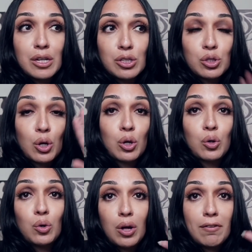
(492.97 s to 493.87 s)

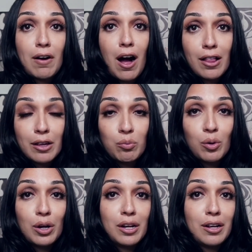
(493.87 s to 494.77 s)
circle of
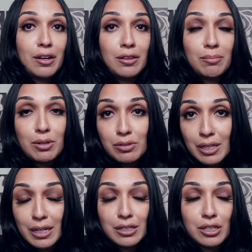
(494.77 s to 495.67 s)
Hollywood and the
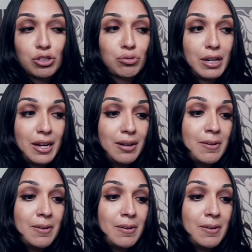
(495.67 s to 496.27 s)
music industry.